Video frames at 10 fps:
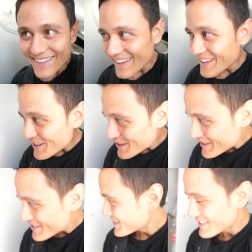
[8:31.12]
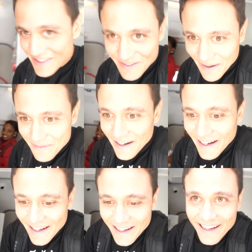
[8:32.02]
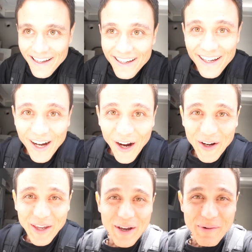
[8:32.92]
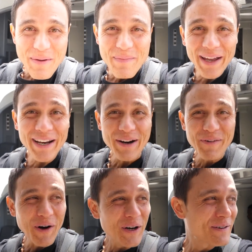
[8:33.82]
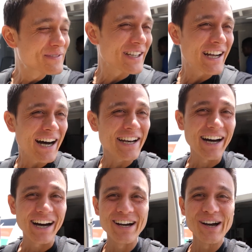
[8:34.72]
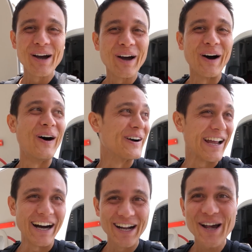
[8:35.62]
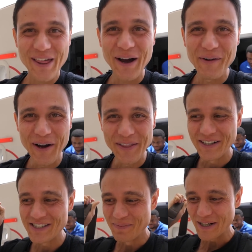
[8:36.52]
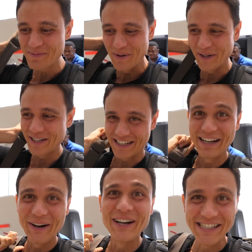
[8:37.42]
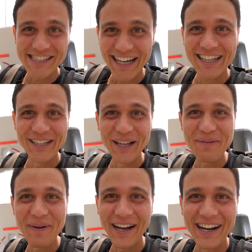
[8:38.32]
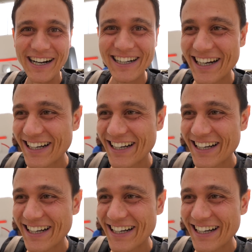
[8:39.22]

Thank you. Bye bye. Okay, we made it. Welcome to Ghana. Oh yeah, that weather is much more, you know, exactly like Bangkok.